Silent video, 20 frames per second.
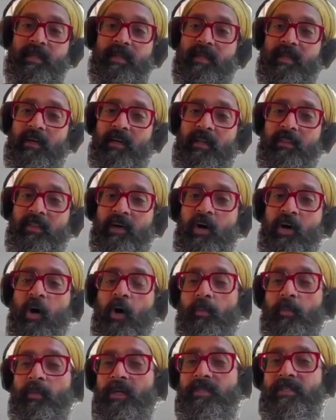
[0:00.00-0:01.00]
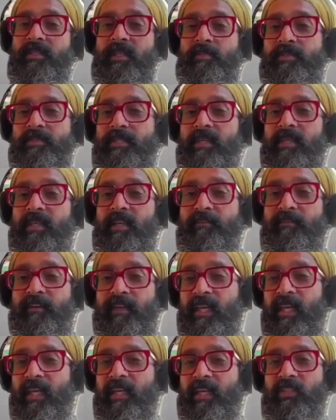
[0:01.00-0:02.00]
but the Homer
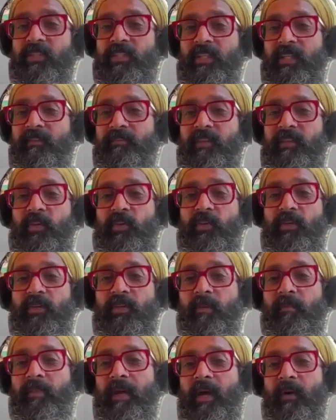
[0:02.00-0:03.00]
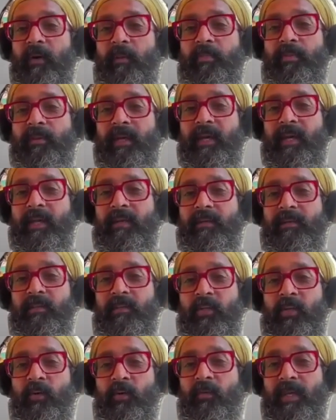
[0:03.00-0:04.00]
Simpsonification of the nuclear power plant,
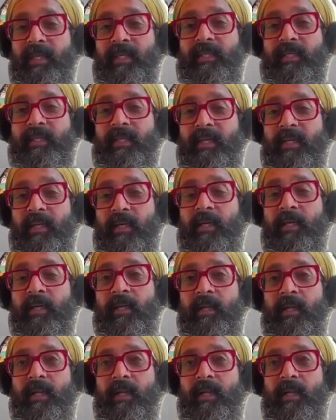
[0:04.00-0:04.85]
regulator.